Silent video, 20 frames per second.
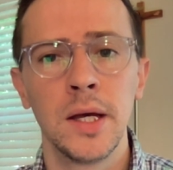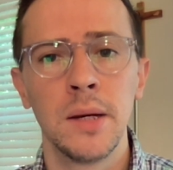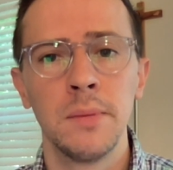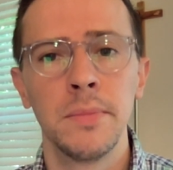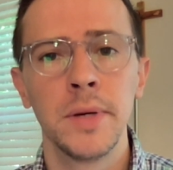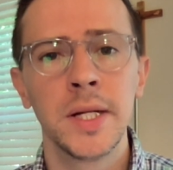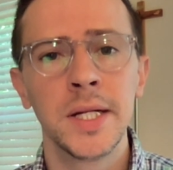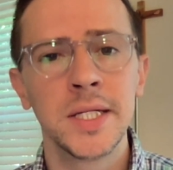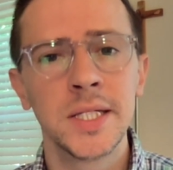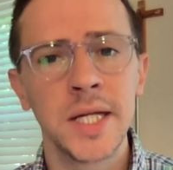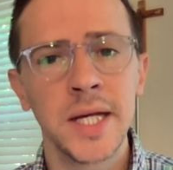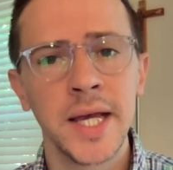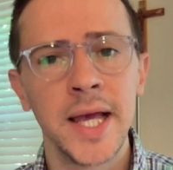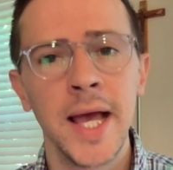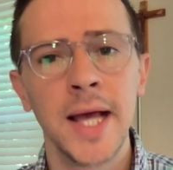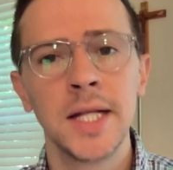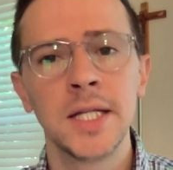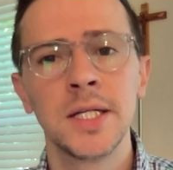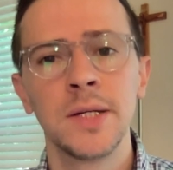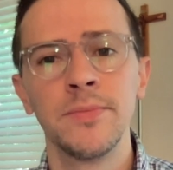But it's a
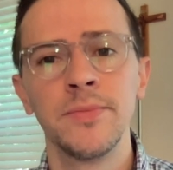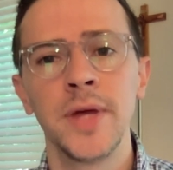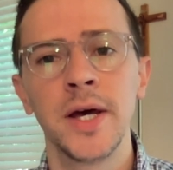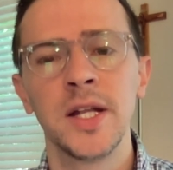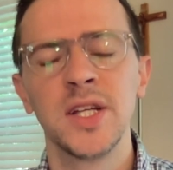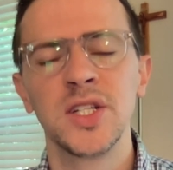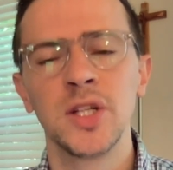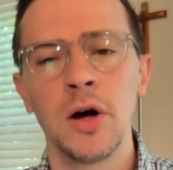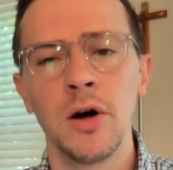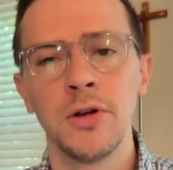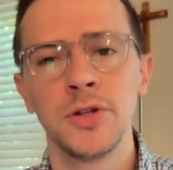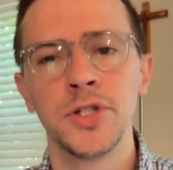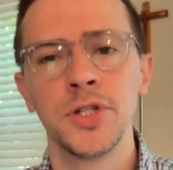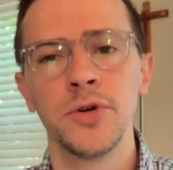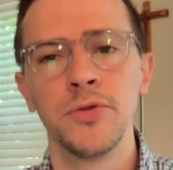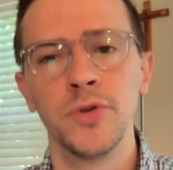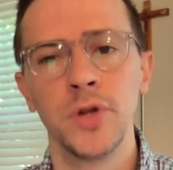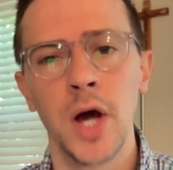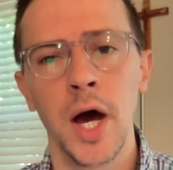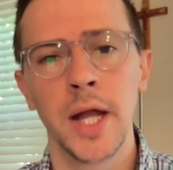kingdom that is
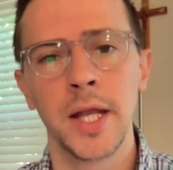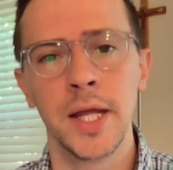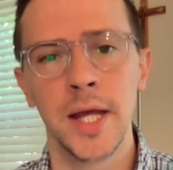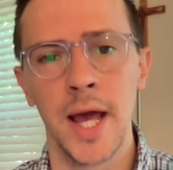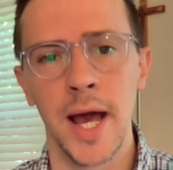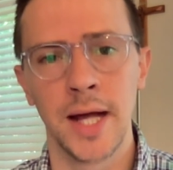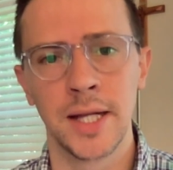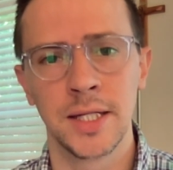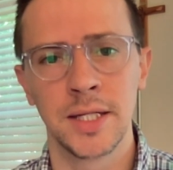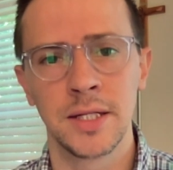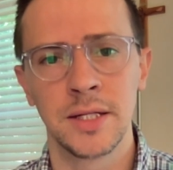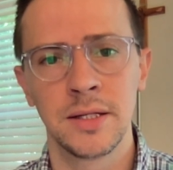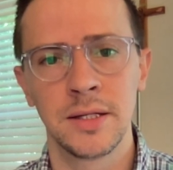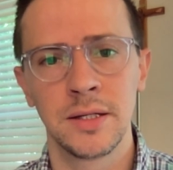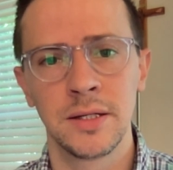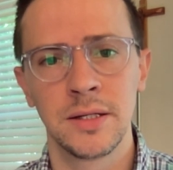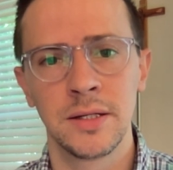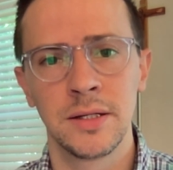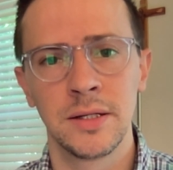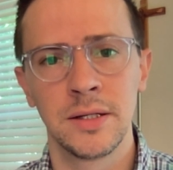also not yet.
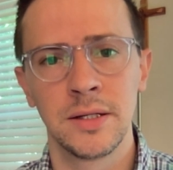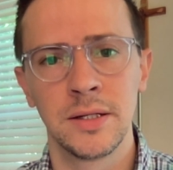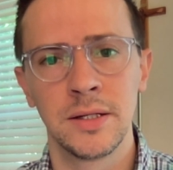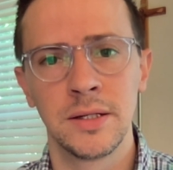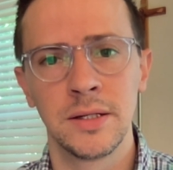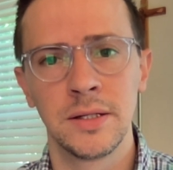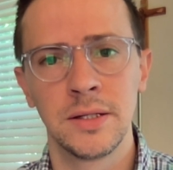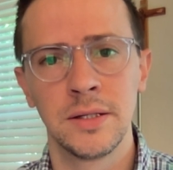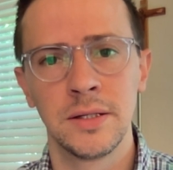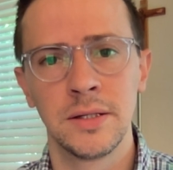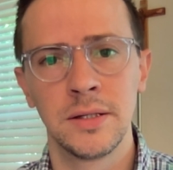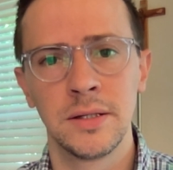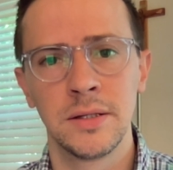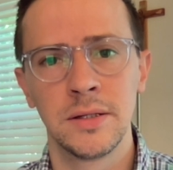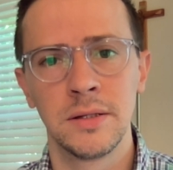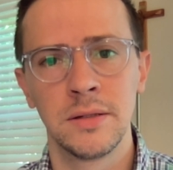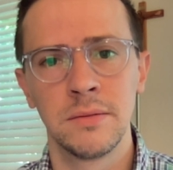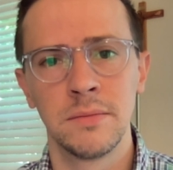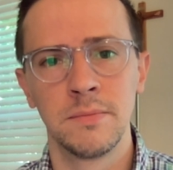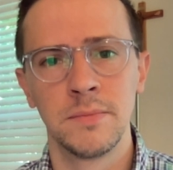
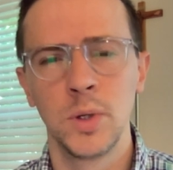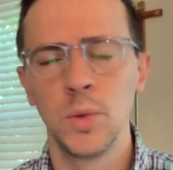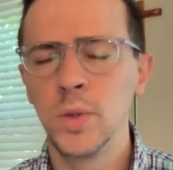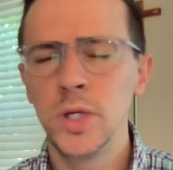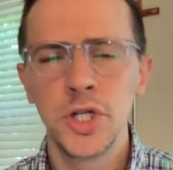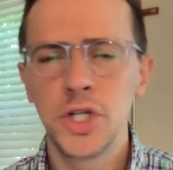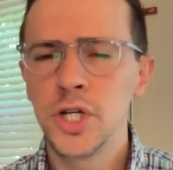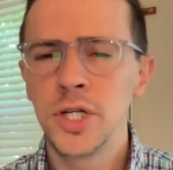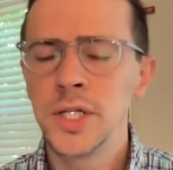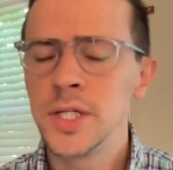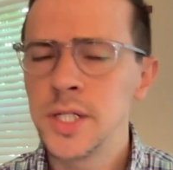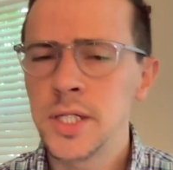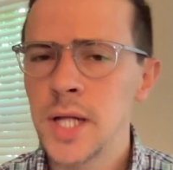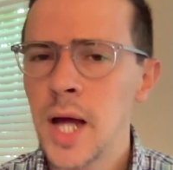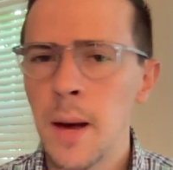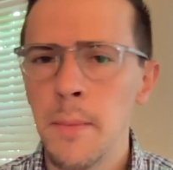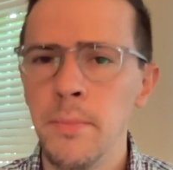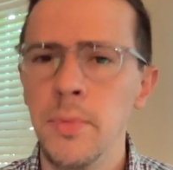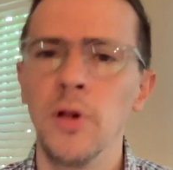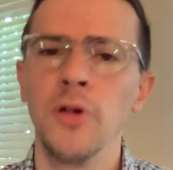But we shouldn't
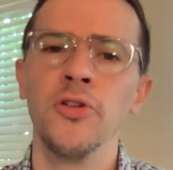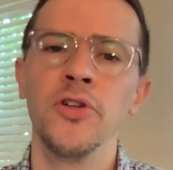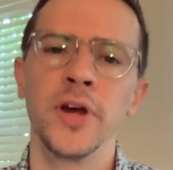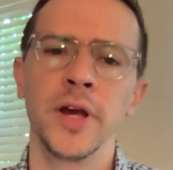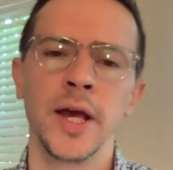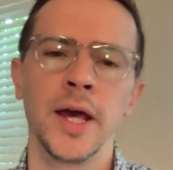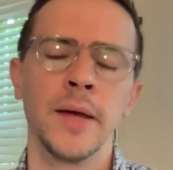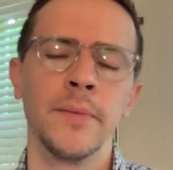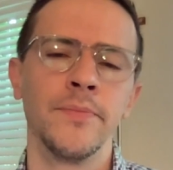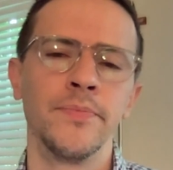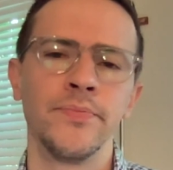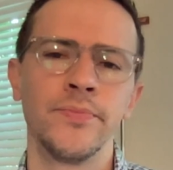stop building it.